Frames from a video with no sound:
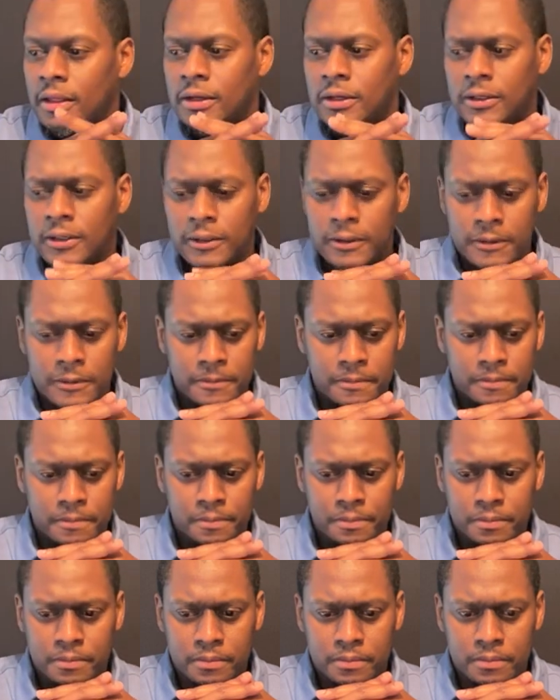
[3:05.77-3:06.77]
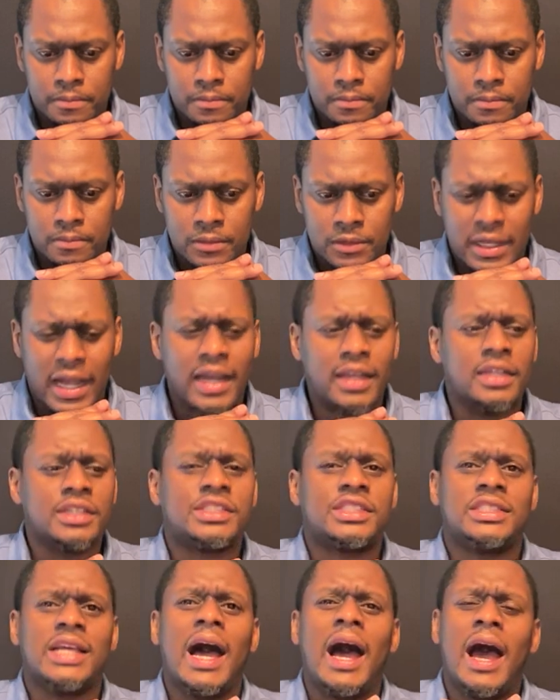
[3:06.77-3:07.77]
kind of
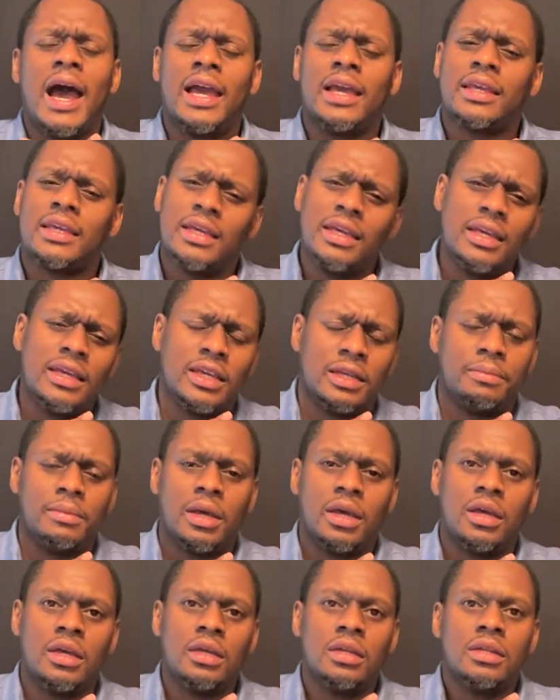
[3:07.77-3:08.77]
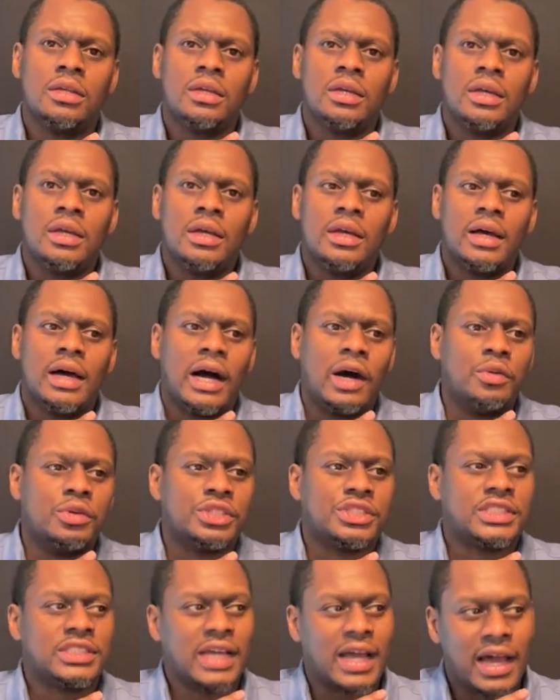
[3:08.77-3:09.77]
shy kid, man. I
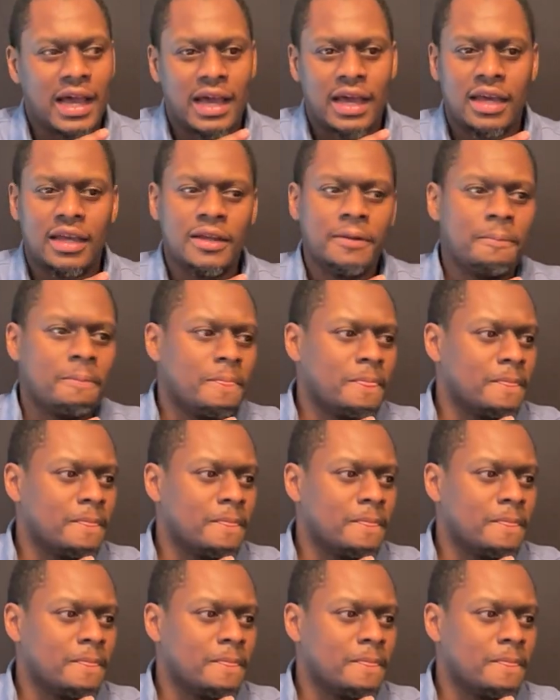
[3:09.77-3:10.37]
was shy,